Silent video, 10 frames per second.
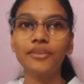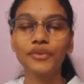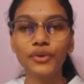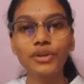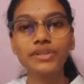
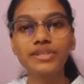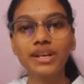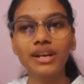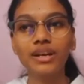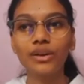Of course,
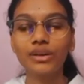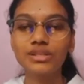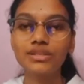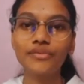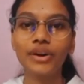
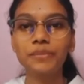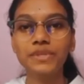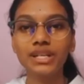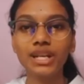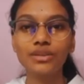lots of
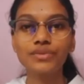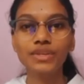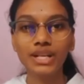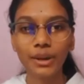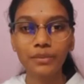ups and
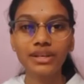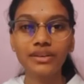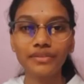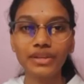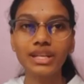downs will come in
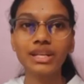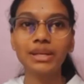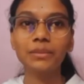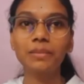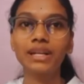our way,
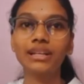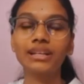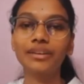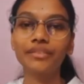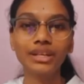but
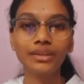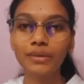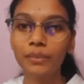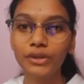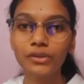never
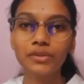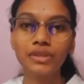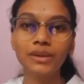give up on your